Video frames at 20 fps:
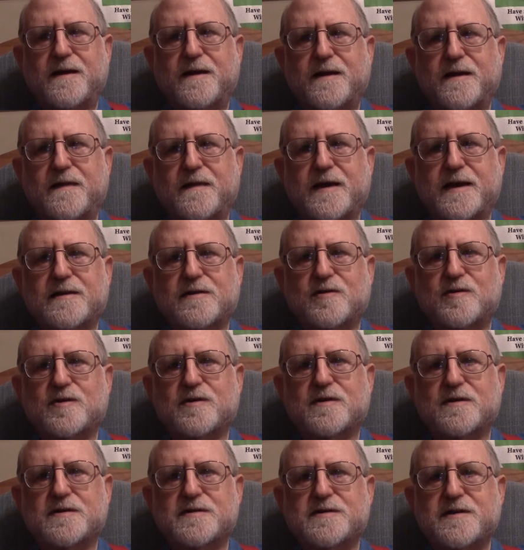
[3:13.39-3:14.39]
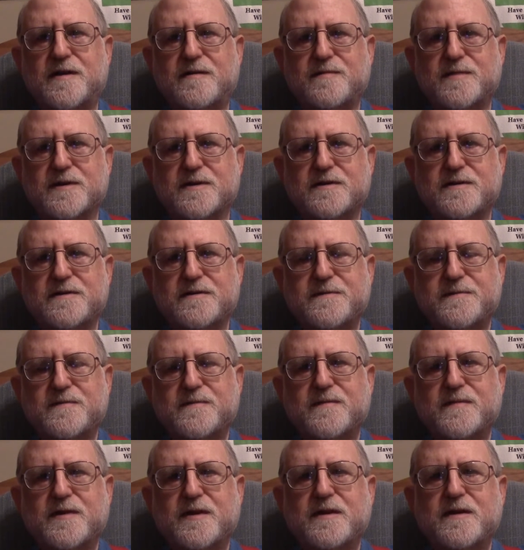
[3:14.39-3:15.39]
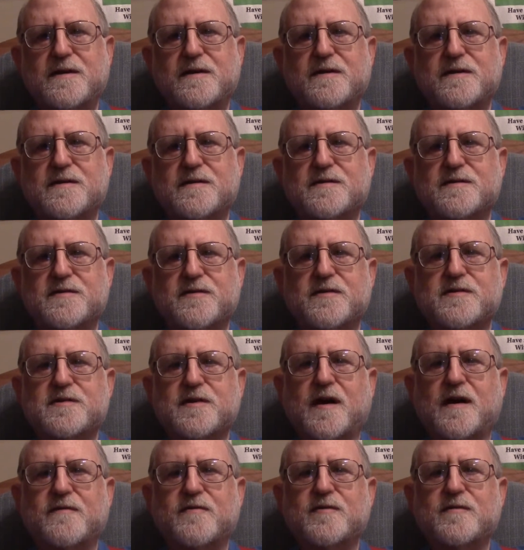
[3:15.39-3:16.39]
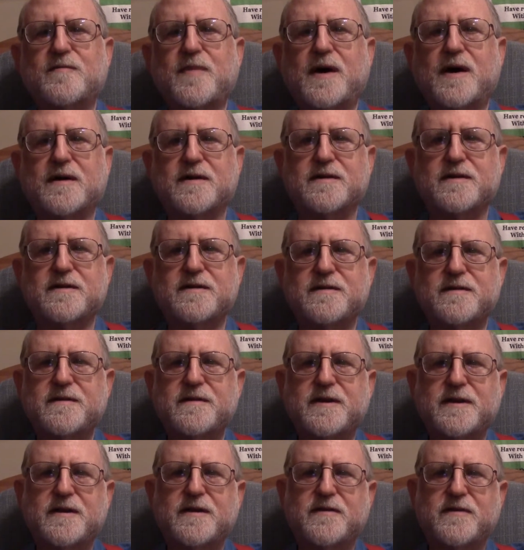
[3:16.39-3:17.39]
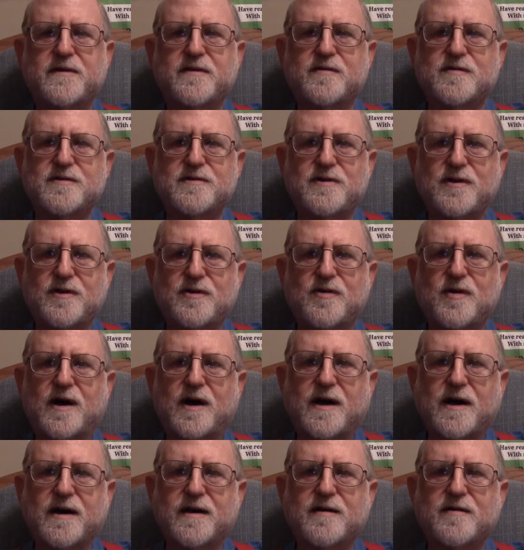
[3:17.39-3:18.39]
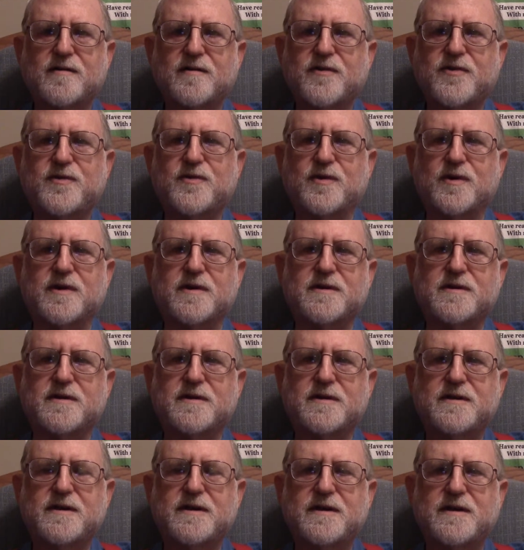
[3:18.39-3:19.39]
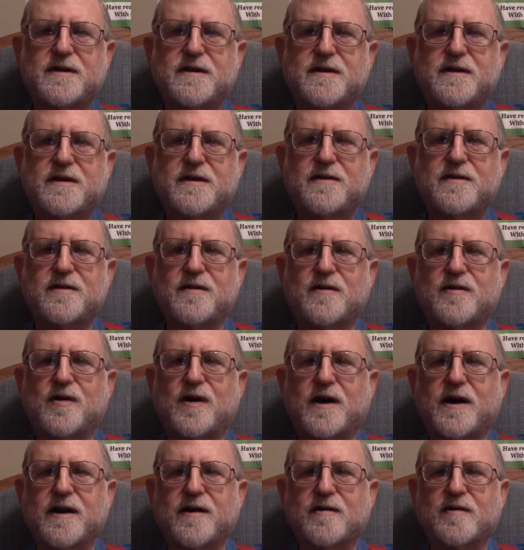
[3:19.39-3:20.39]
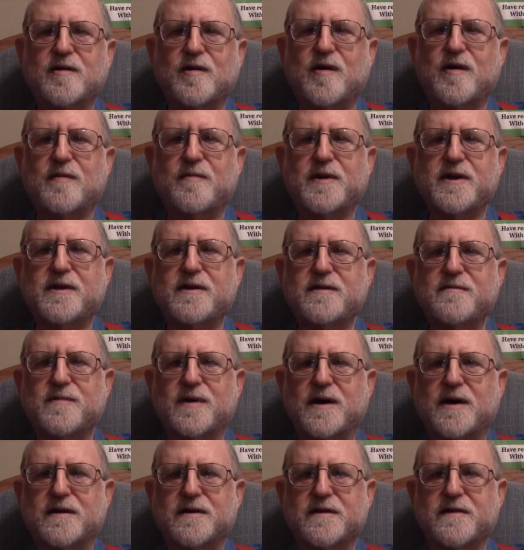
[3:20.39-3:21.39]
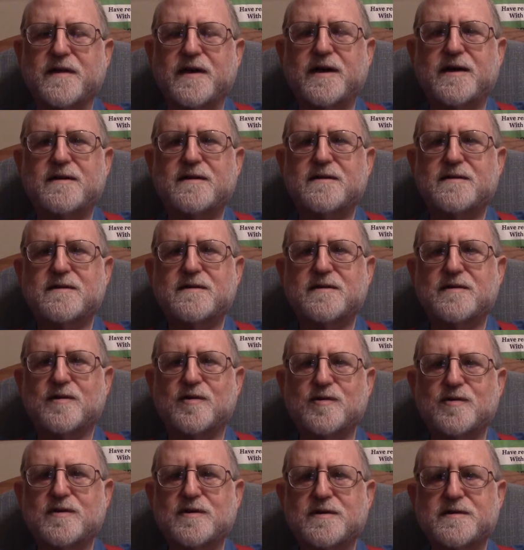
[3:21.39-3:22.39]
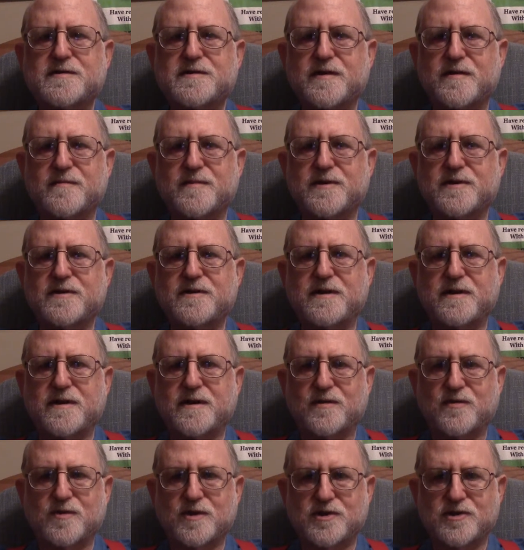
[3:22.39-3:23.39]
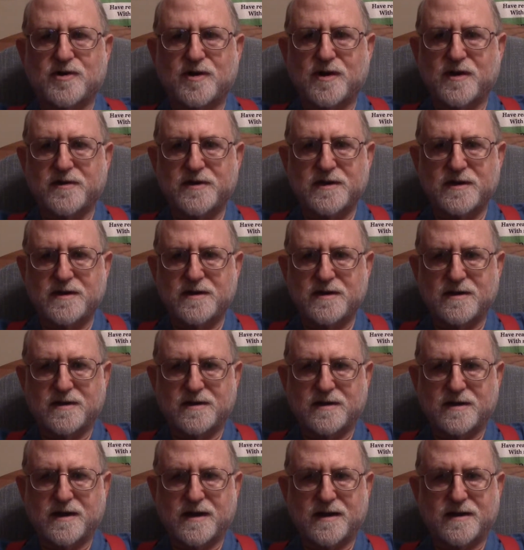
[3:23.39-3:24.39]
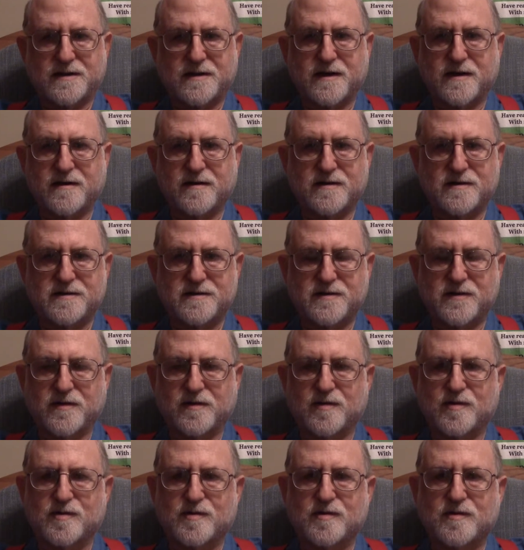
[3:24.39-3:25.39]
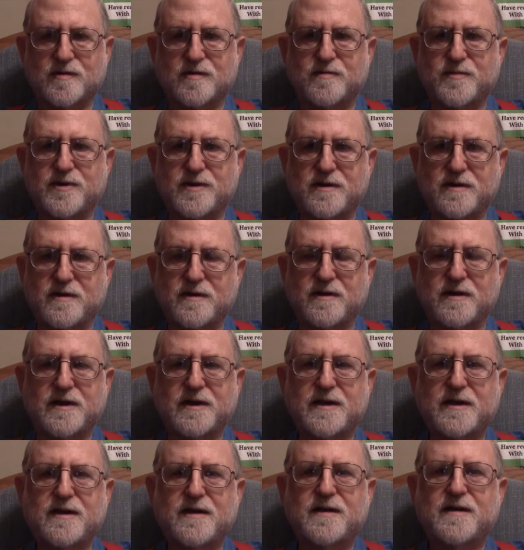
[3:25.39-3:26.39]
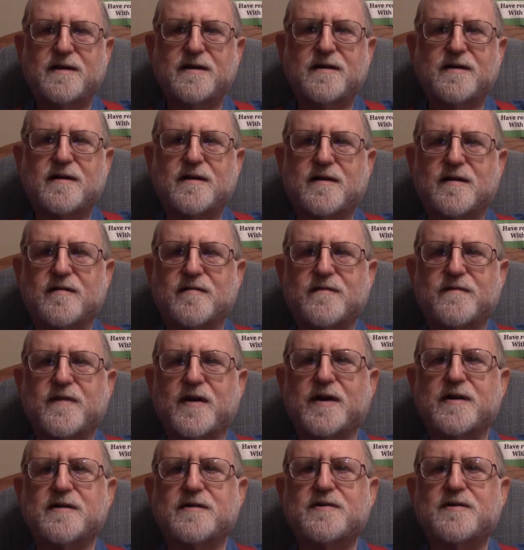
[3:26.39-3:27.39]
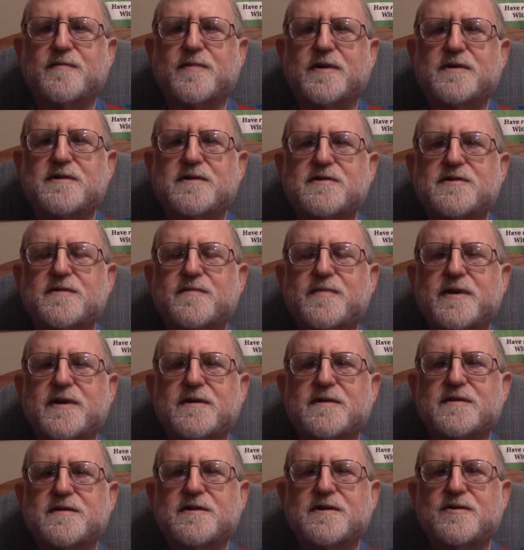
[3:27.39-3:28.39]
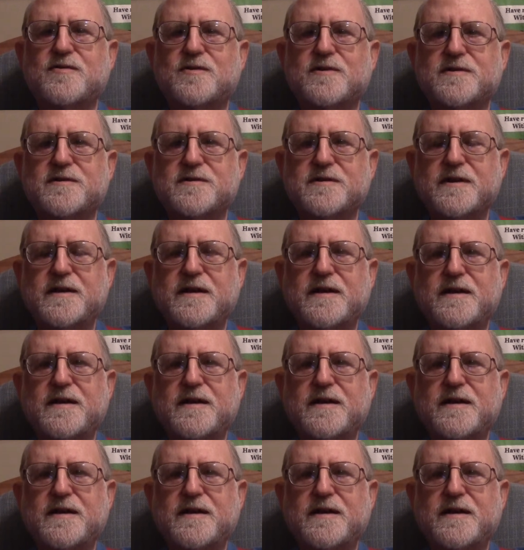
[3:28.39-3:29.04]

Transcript: and that local assembly is the sovereign body. There is no higher authority, no higher lawmaking body. That local assembly at which all the egalitarians in the local community are invited to participate as equals